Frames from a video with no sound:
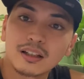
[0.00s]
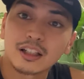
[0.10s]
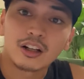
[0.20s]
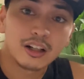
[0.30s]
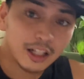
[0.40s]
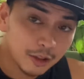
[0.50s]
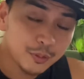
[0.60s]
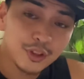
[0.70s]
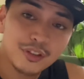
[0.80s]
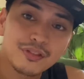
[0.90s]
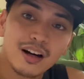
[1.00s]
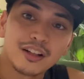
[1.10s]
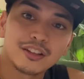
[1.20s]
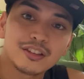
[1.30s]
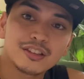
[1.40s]
there are air
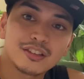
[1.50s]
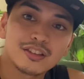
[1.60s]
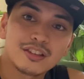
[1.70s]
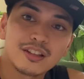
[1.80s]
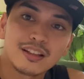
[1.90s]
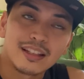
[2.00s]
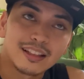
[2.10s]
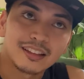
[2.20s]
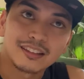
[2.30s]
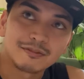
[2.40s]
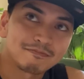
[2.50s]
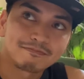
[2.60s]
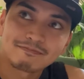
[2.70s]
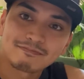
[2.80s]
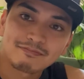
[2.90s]
purifiers. They can
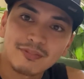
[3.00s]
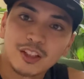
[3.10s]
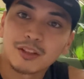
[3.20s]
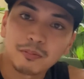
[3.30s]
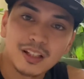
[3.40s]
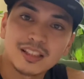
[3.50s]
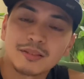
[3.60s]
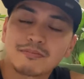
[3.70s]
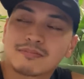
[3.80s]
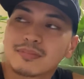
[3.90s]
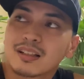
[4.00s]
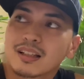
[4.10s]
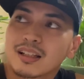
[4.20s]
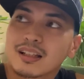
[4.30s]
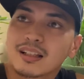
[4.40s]
place in
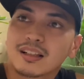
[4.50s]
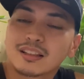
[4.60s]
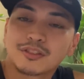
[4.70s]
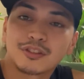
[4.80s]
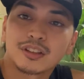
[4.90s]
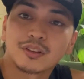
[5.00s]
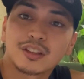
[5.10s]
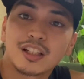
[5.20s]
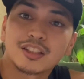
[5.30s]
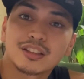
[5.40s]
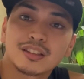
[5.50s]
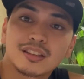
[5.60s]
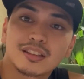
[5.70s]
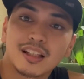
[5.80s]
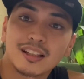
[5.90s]
different
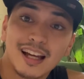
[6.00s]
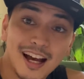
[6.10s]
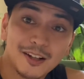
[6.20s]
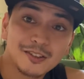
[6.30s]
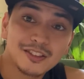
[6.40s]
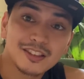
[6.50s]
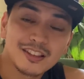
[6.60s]
locations in the house,